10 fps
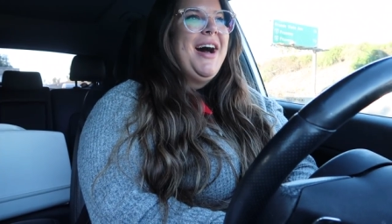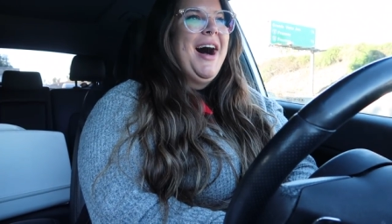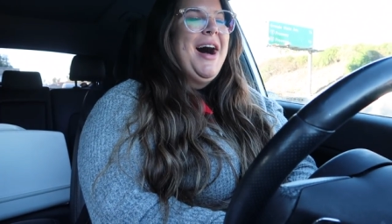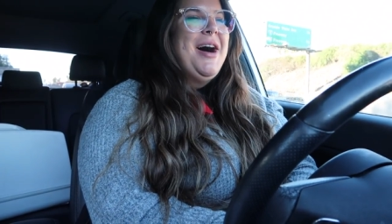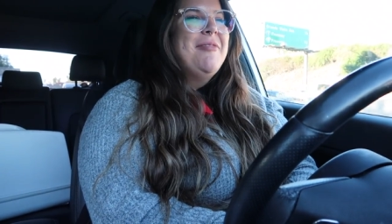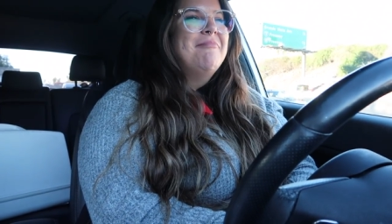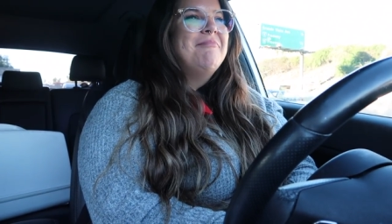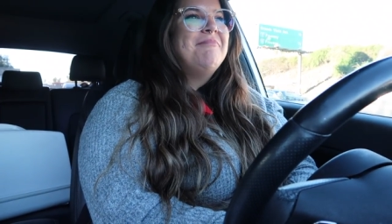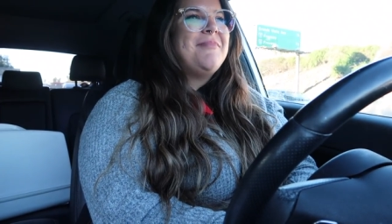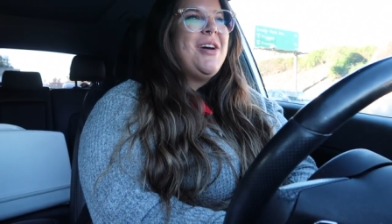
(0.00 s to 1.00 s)

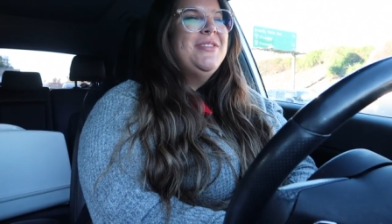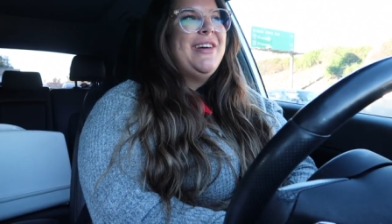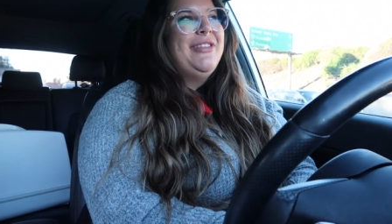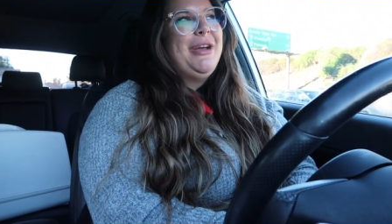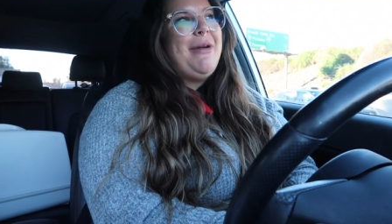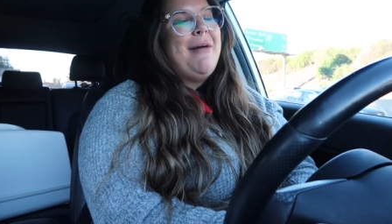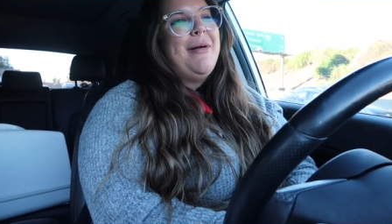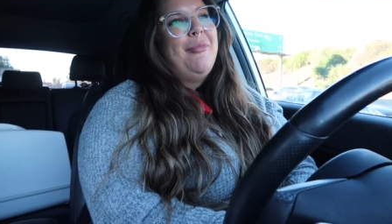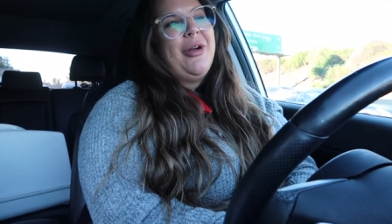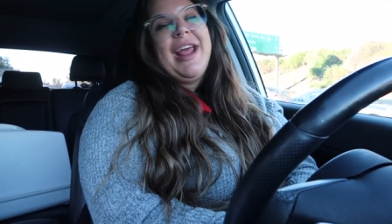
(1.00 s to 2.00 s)
Um, I'll definitely wrap
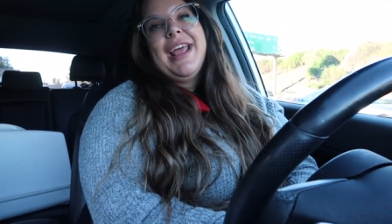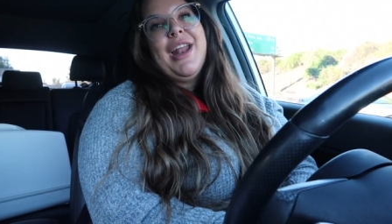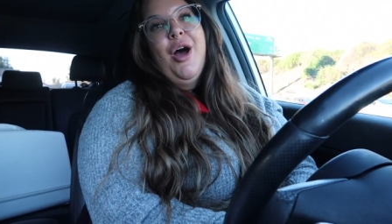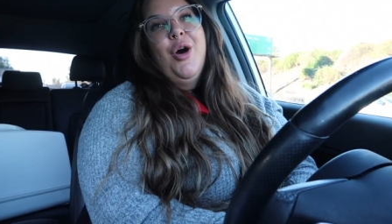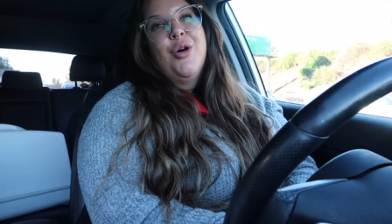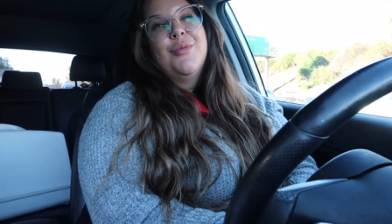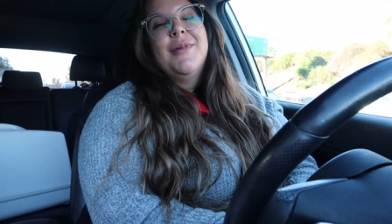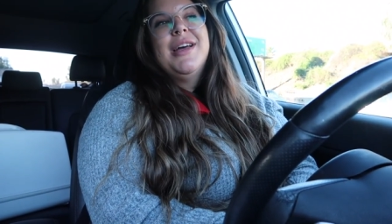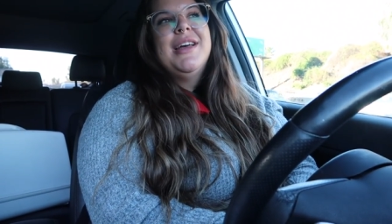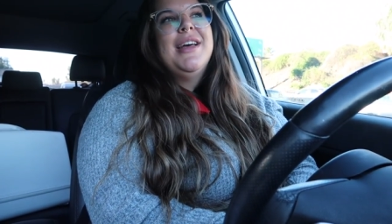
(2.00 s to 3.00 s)
up when I get
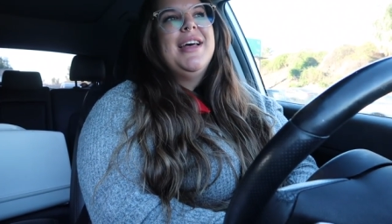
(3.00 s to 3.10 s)
home.